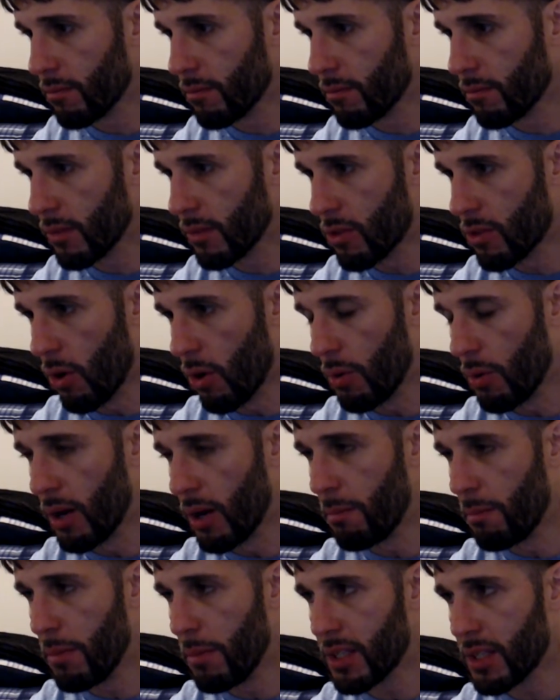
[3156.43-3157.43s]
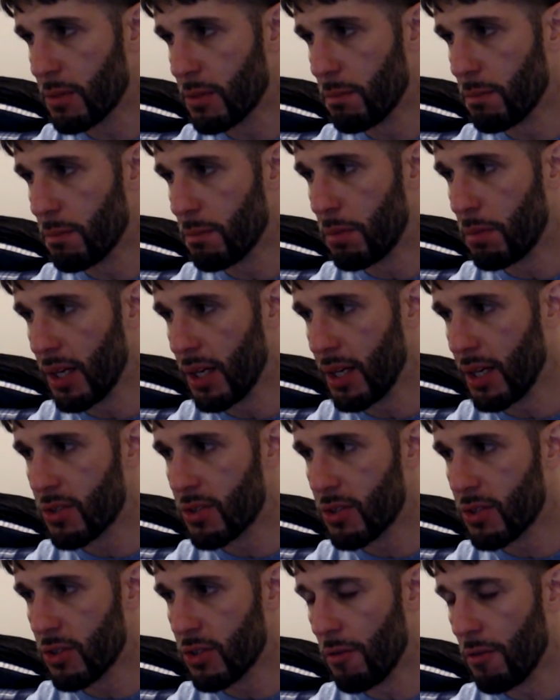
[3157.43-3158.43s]
Throw it up, make some plays.
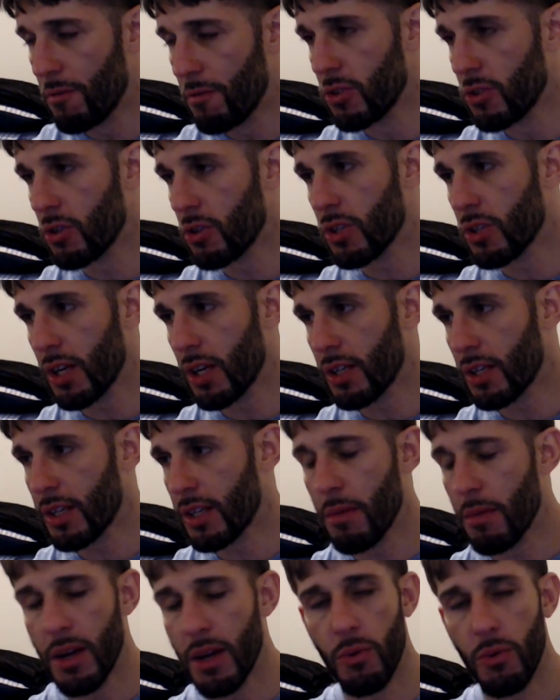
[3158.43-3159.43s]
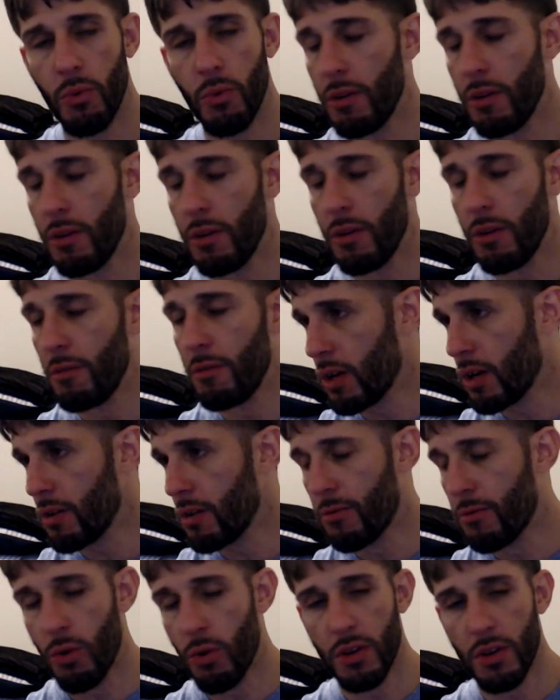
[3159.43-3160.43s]
Dolphins looks like they might win
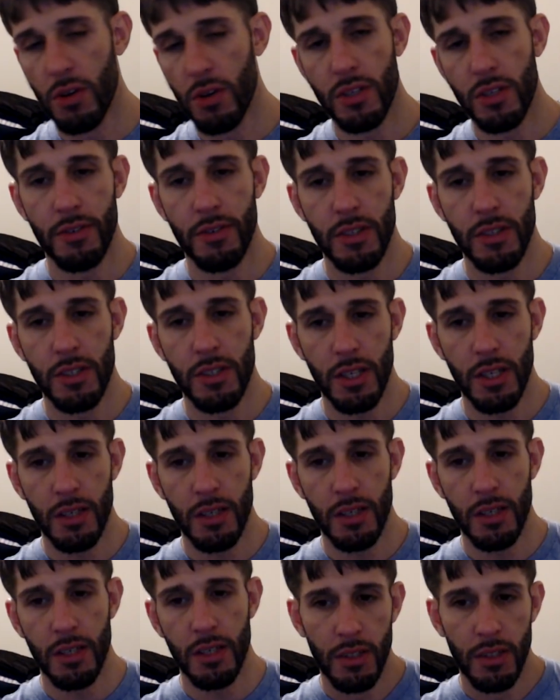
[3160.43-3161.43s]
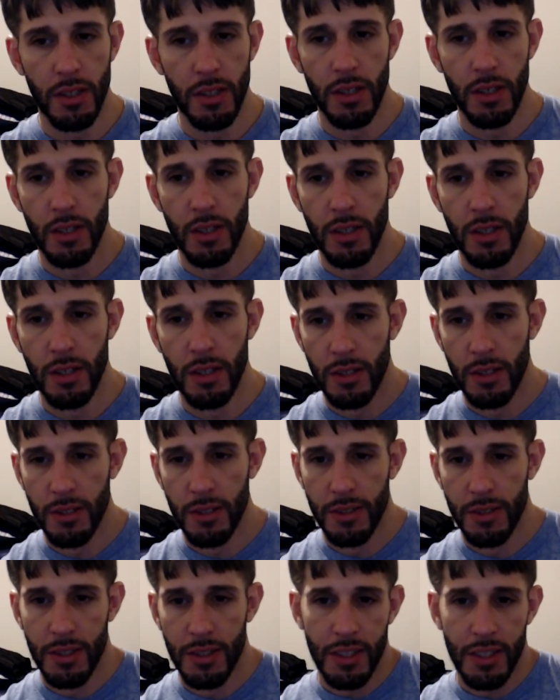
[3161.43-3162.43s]
24-17.
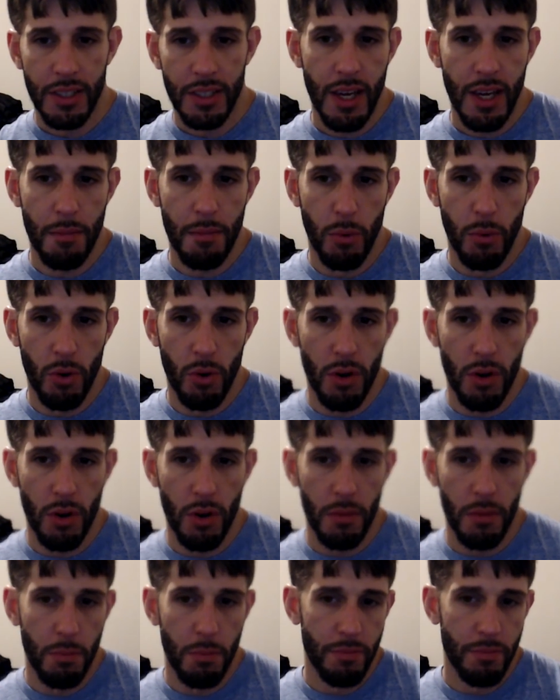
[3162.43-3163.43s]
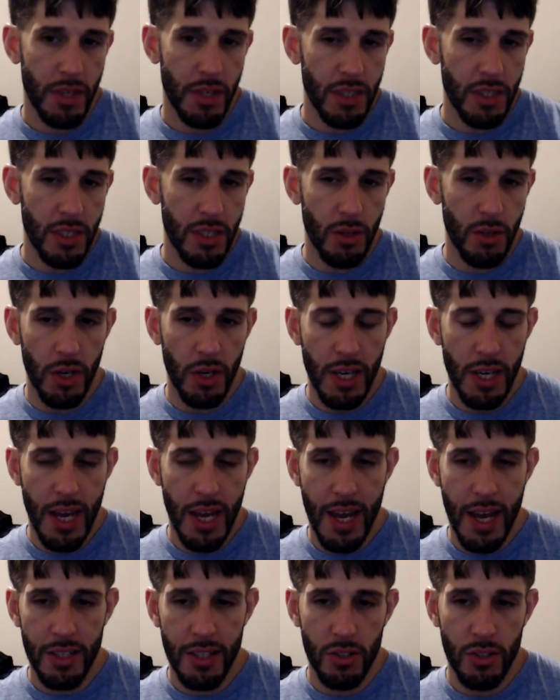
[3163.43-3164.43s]
Yeah, he did what he had
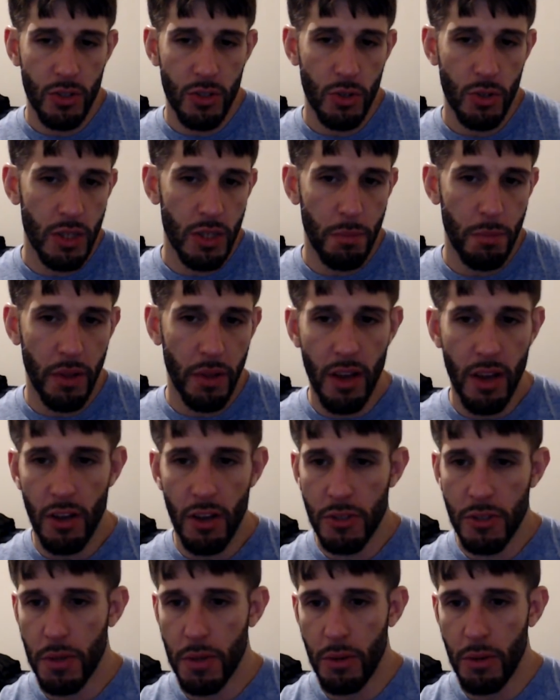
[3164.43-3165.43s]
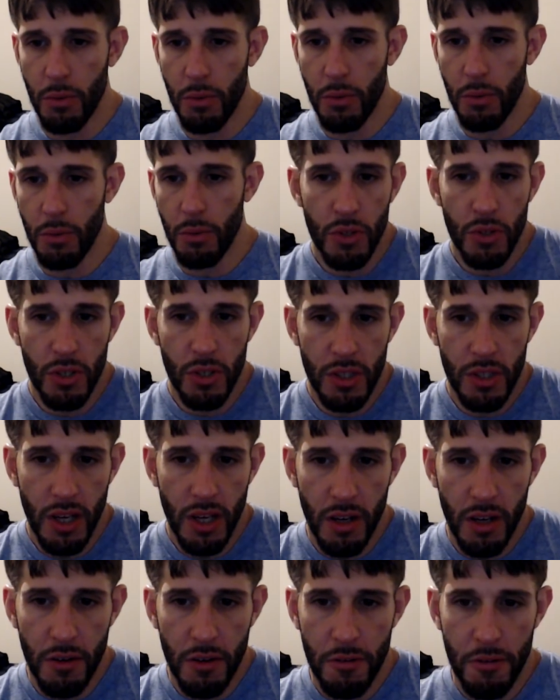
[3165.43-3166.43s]
to do in the playoffs, but it wasn't good
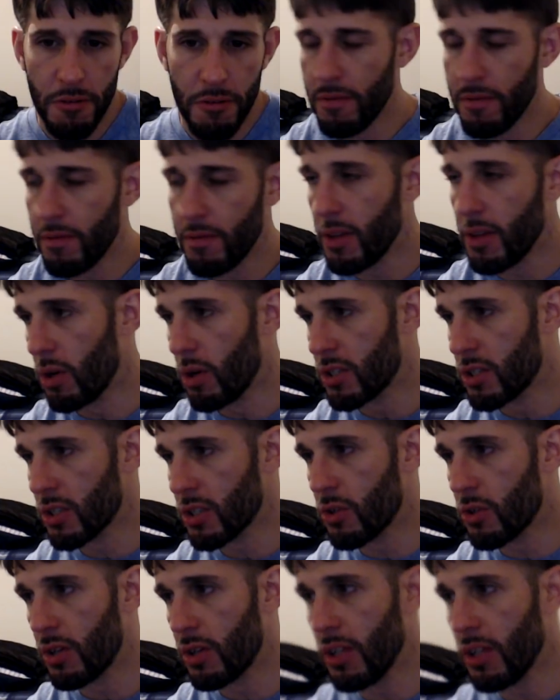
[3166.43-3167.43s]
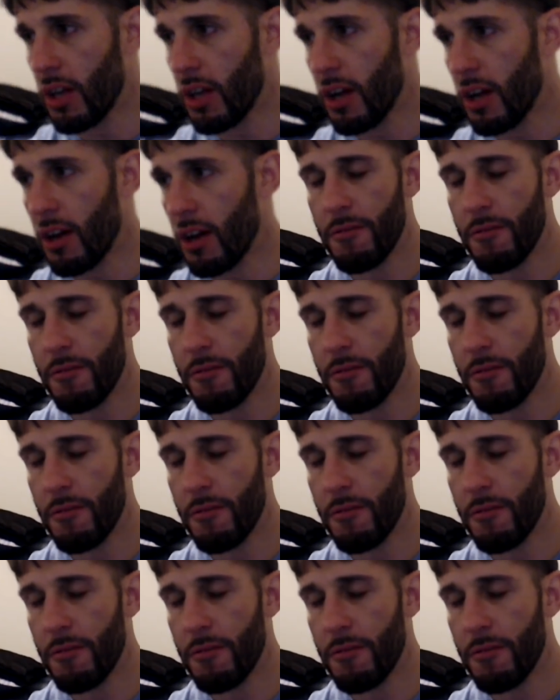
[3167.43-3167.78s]
enough. It wasn't good enough.